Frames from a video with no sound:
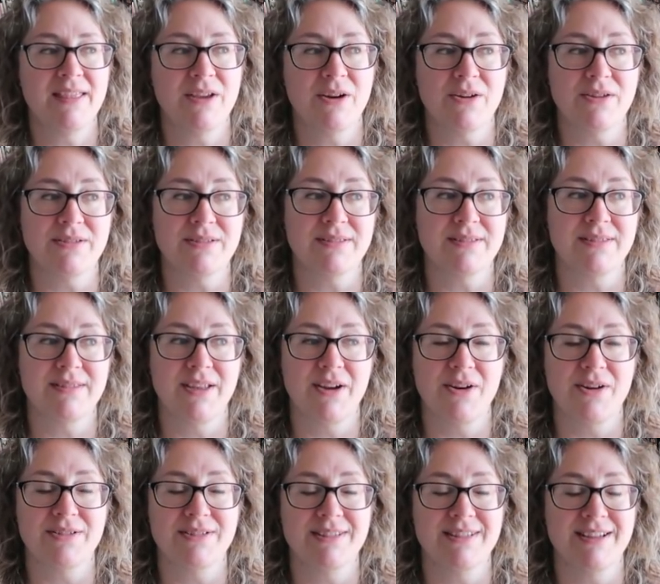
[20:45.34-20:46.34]
There's there
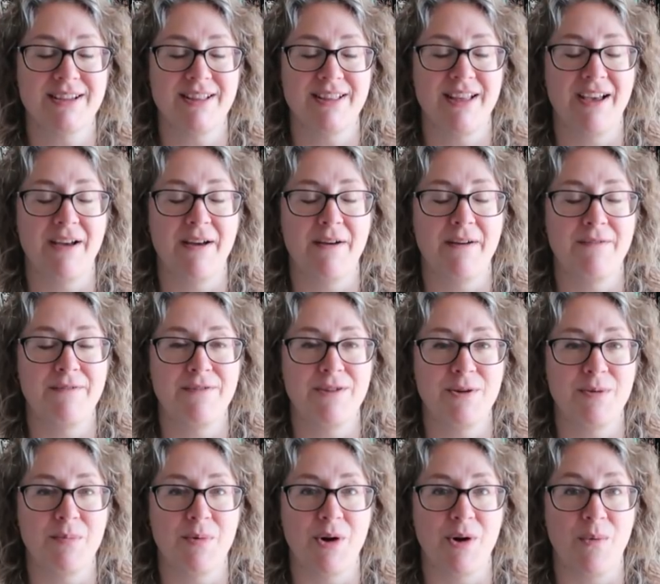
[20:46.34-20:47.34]
are still a
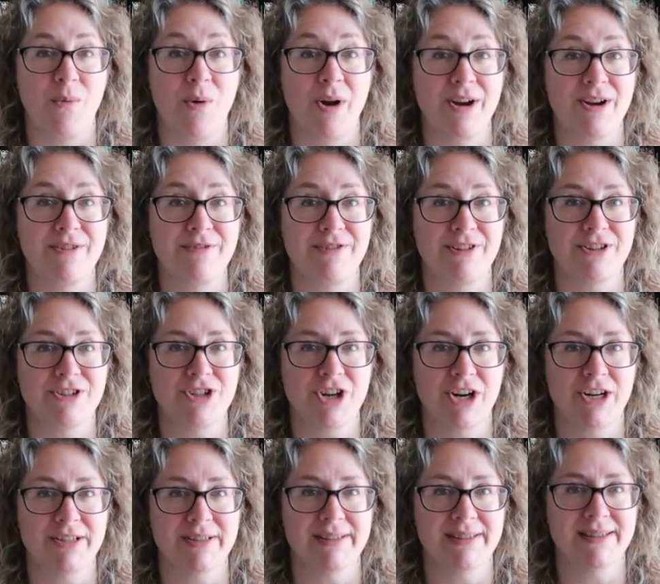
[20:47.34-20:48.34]
few more wonderful
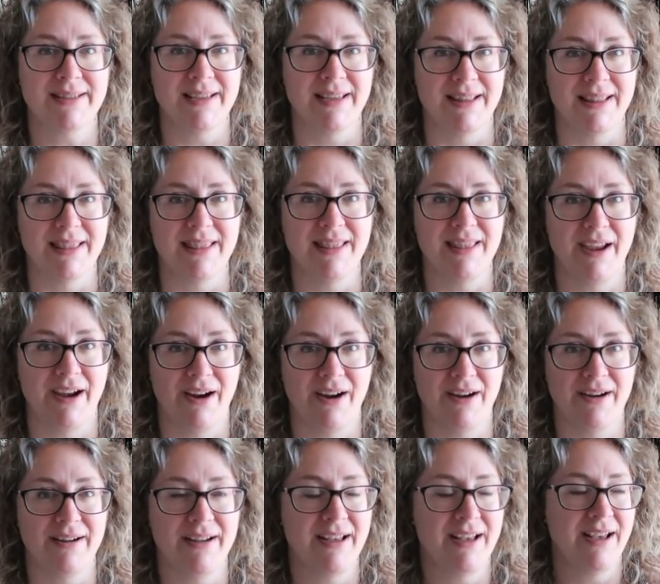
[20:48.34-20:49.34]
charts in
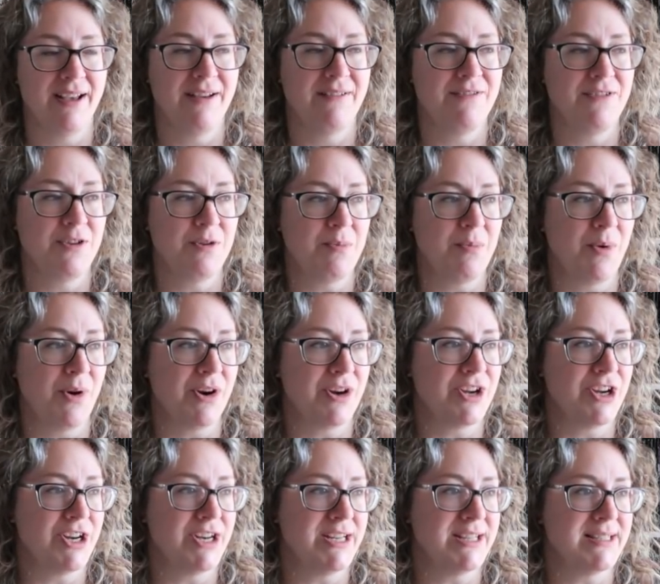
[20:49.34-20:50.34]
there, a few more
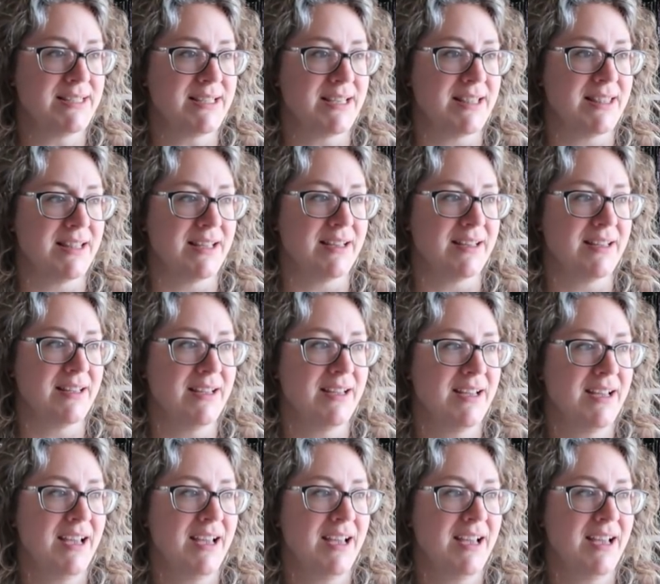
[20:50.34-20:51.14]
goodies in the.